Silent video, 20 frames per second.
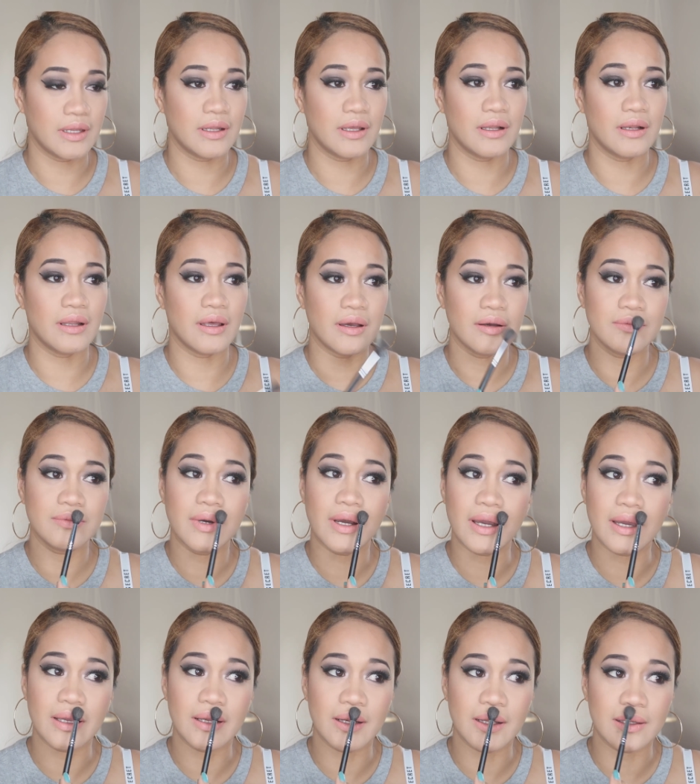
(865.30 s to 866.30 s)
And I love
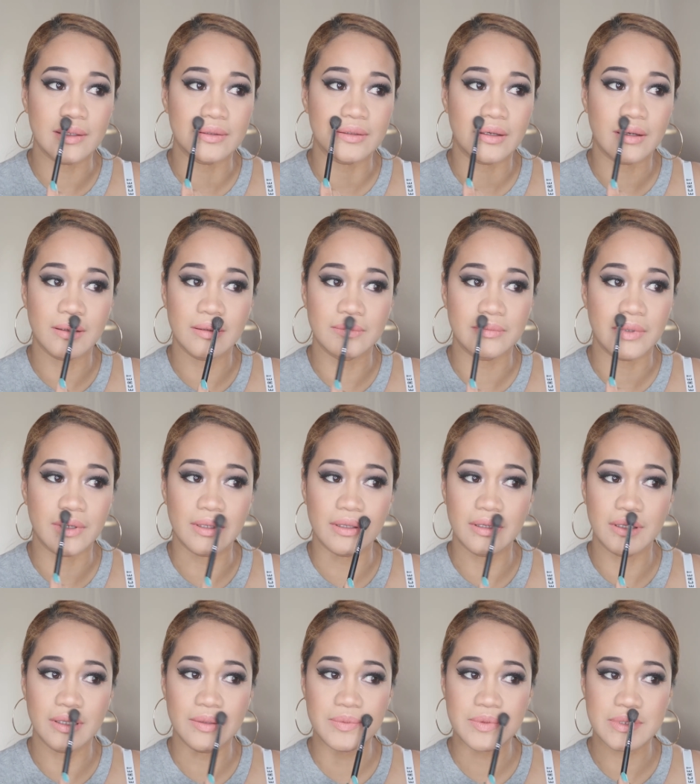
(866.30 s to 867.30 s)
highlight on my
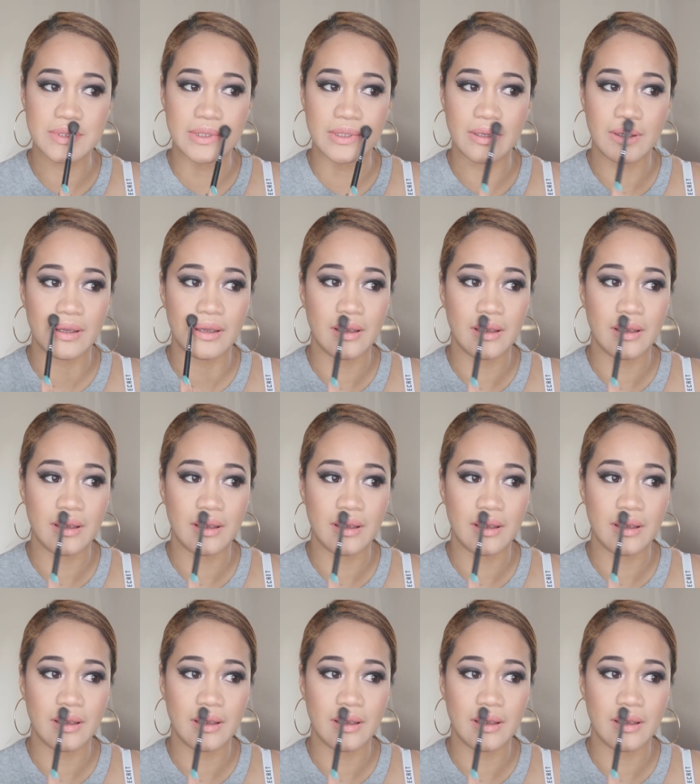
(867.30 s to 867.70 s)
lips